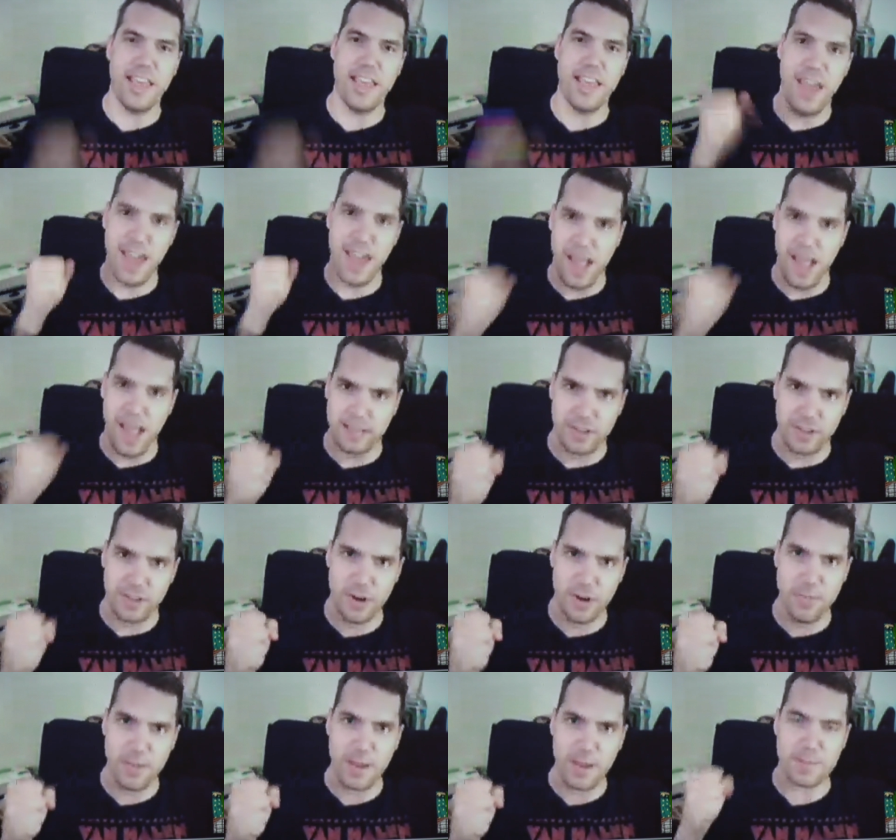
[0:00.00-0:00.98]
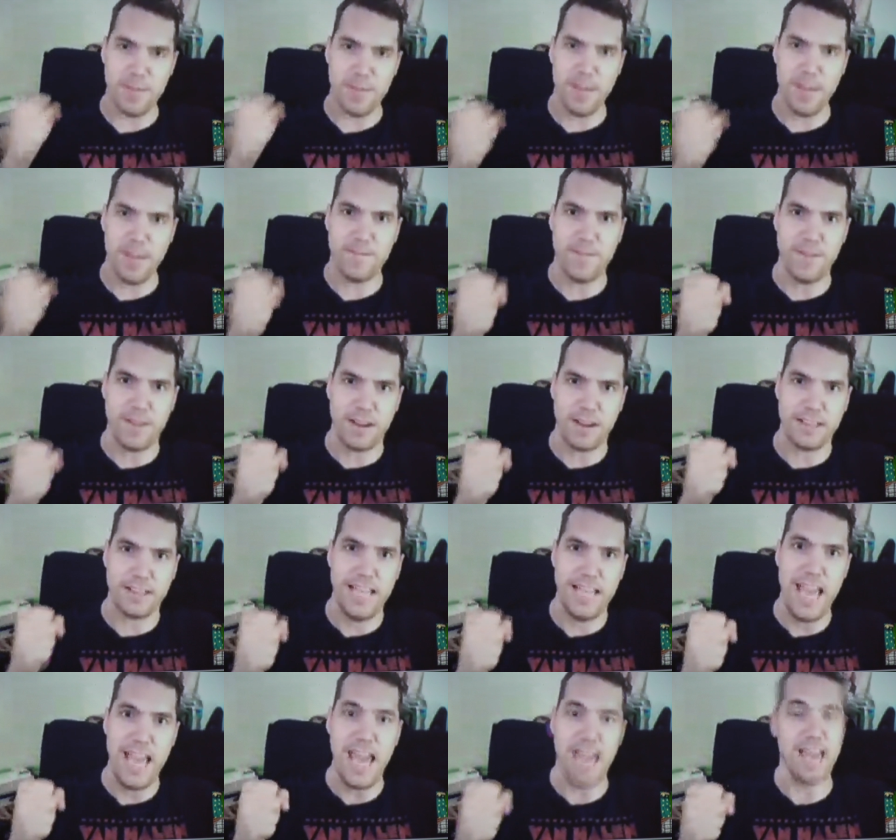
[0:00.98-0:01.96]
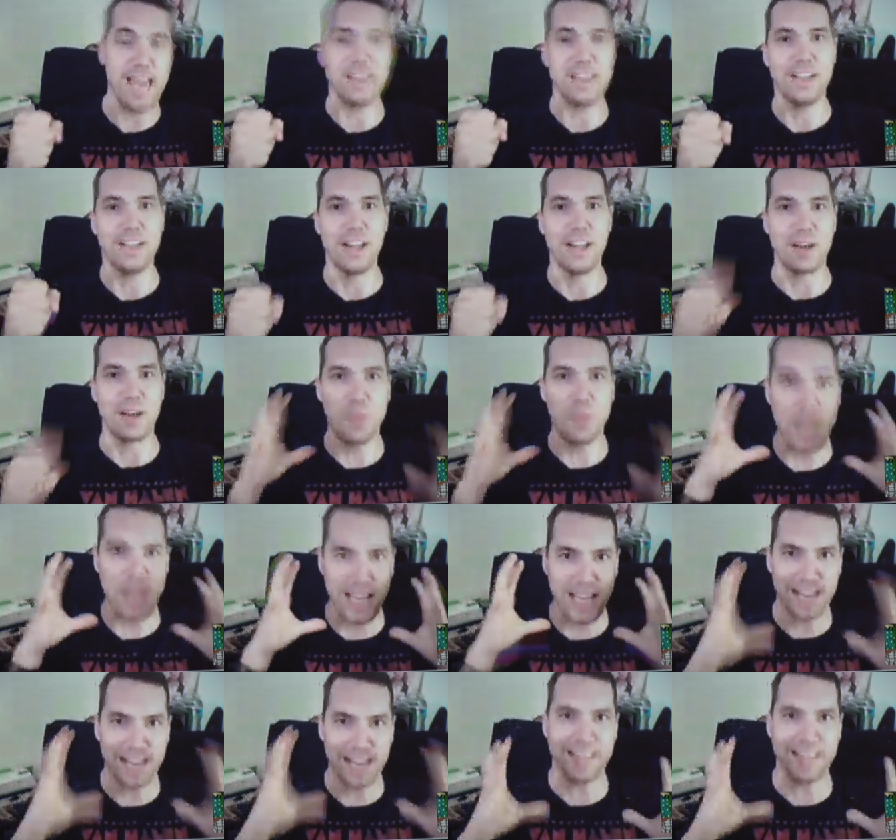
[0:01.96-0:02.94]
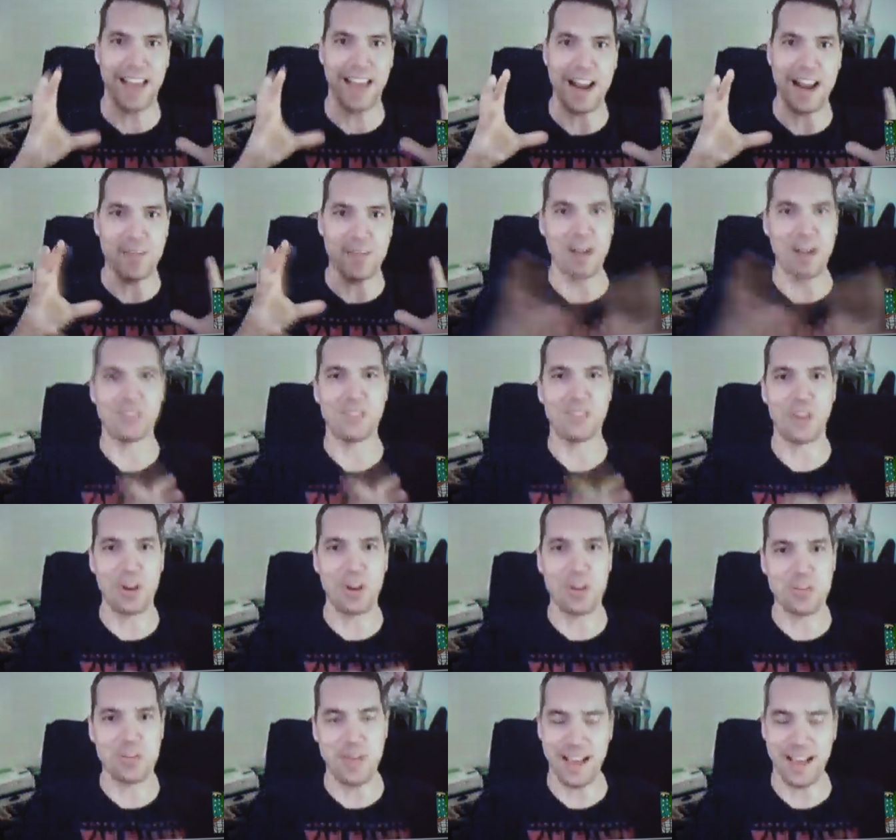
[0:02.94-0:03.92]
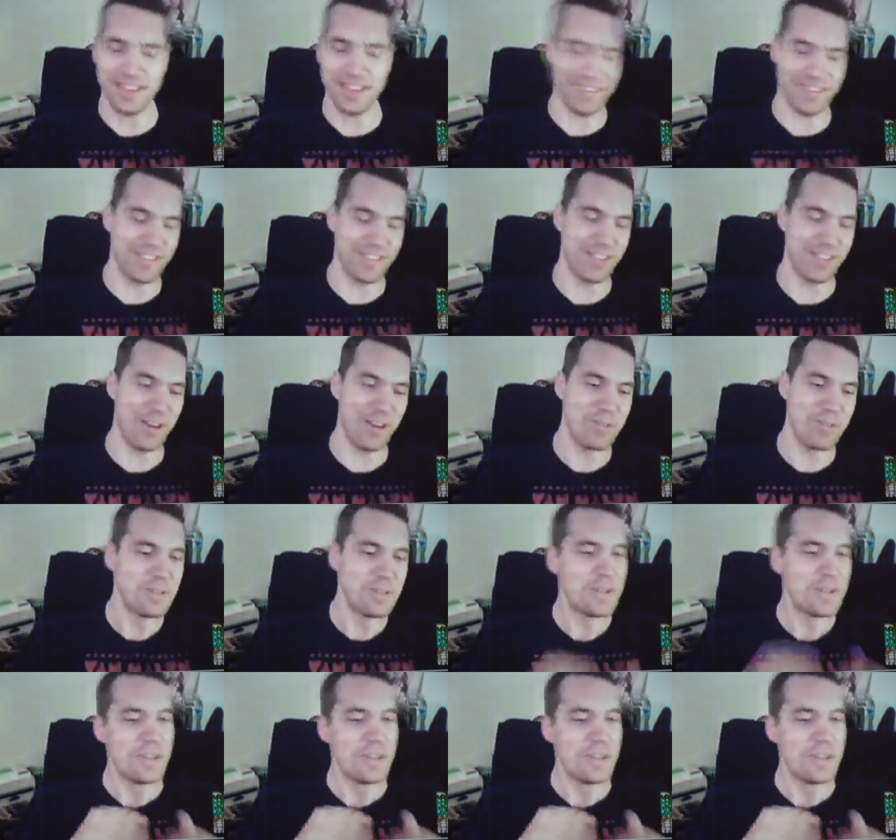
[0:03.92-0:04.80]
"Yeah, turn-based, motherfucking yeah," you know, like we get excited about turn-based, and so